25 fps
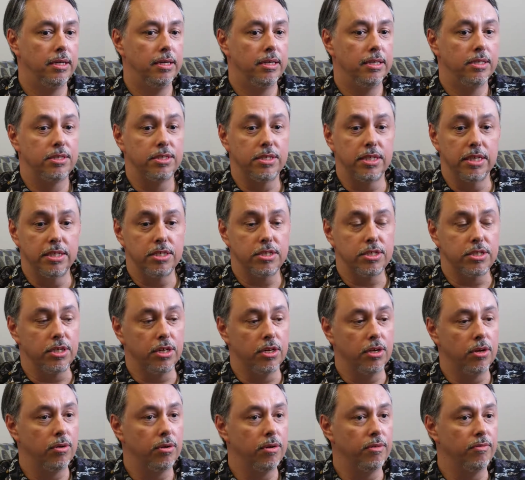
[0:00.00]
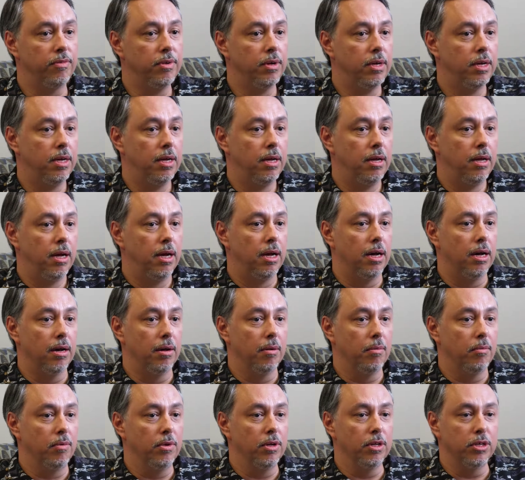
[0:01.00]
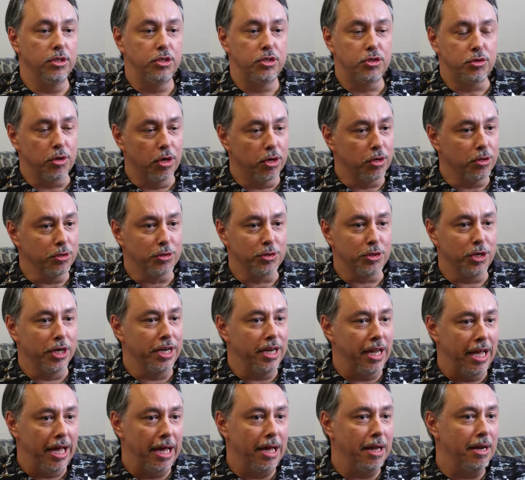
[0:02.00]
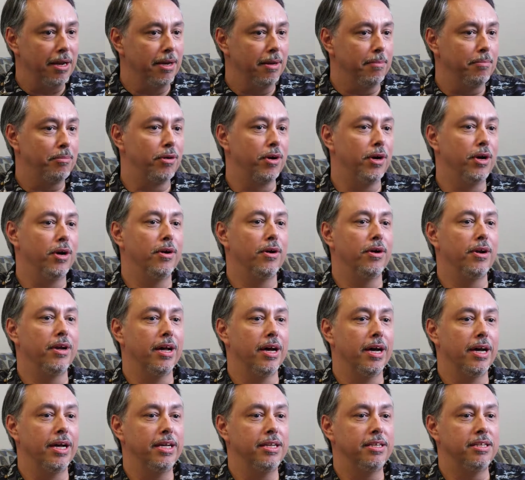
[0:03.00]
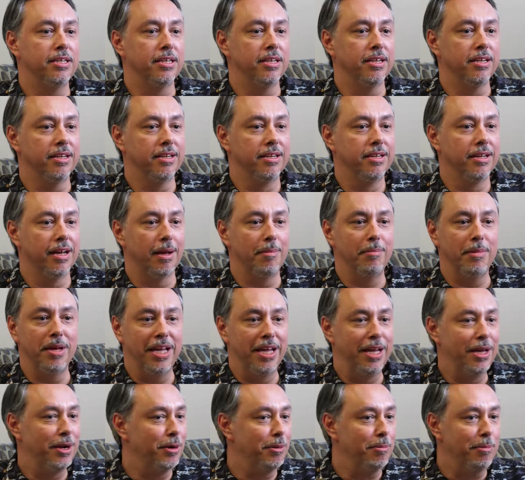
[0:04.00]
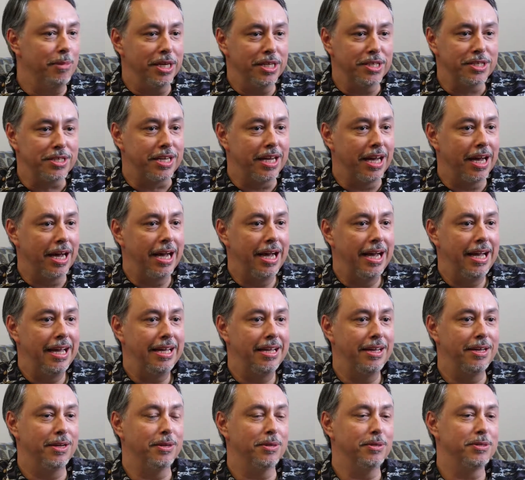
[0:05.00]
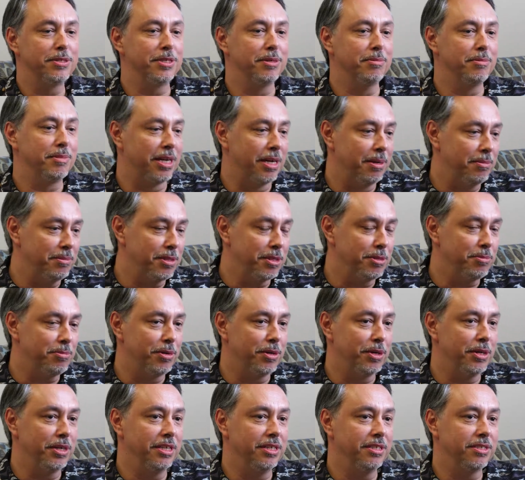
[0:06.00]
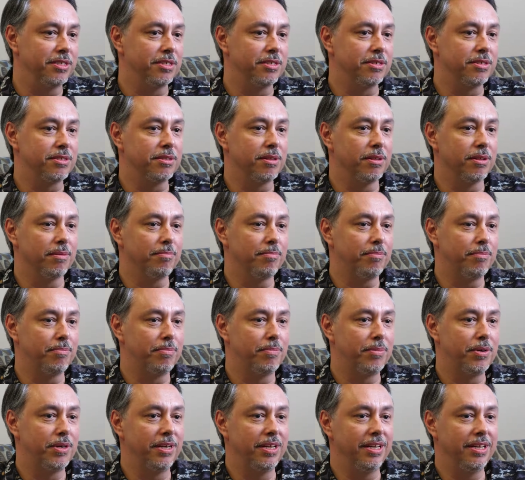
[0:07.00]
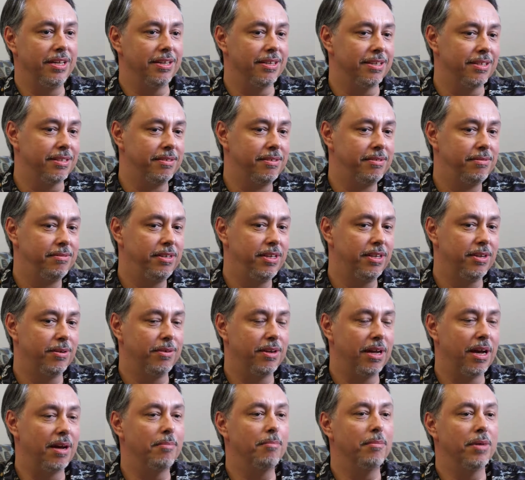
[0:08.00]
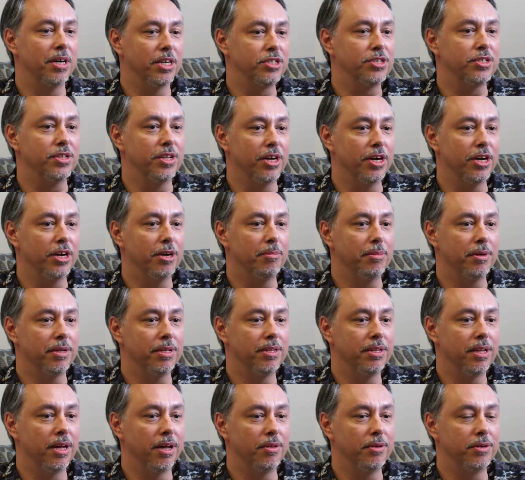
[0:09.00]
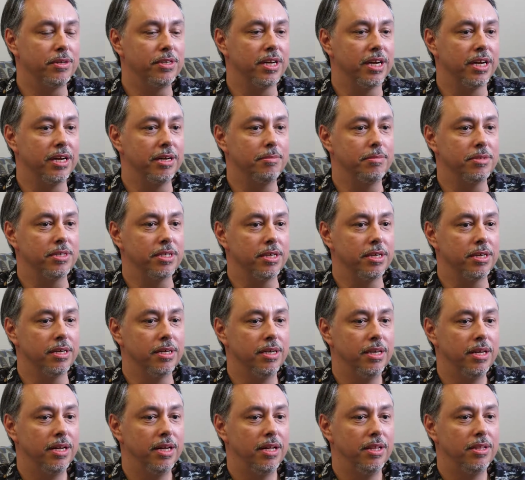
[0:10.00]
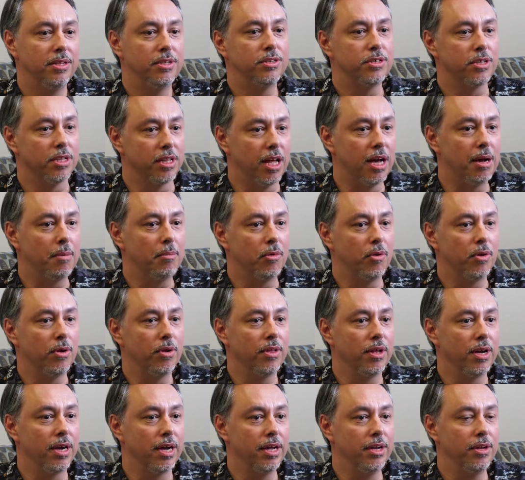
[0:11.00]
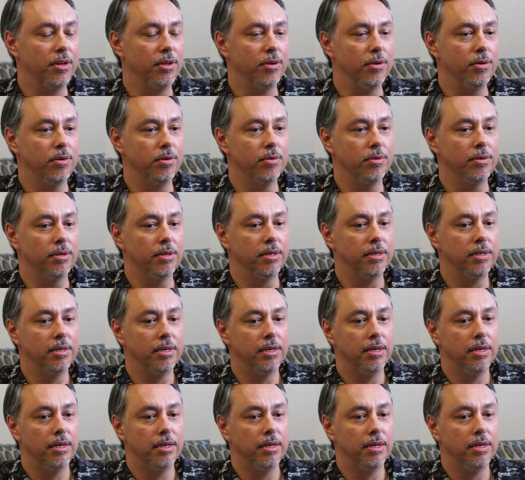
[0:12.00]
since, you know, I've really struggled trying to add prayer at night, and I'm a hit or miss guy. You know, sometimes it's pretty, you know, not much there, but other times there's a lot more that I do. And